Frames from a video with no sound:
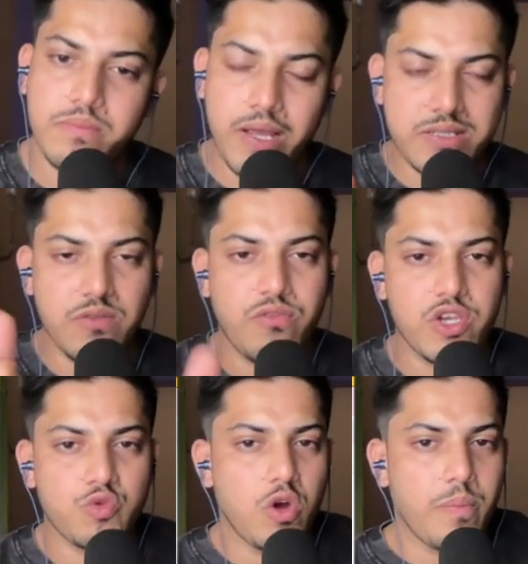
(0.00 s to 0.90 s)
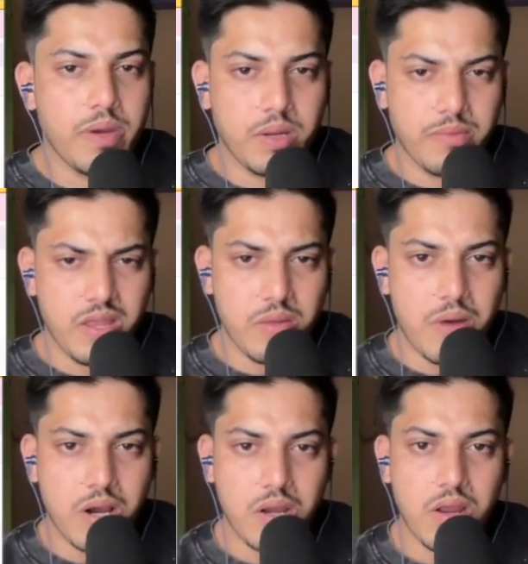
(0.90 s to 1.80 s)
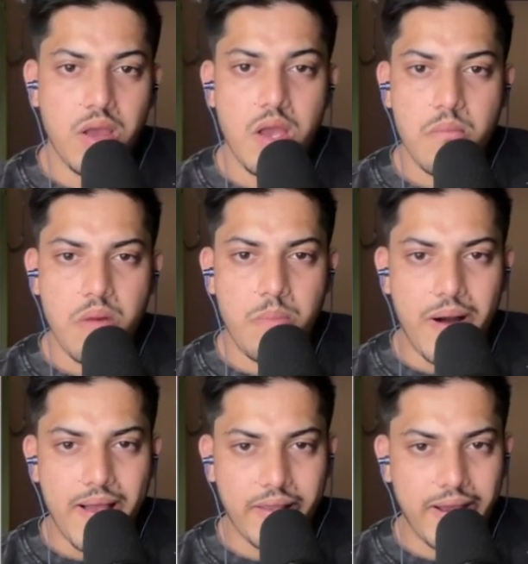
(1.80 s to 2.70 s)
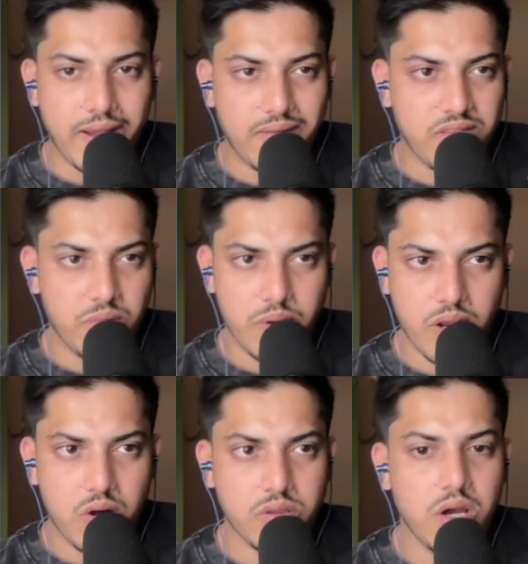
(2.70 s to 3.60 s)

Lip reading: That's the first way of making money in the market, but buying right after the breakout.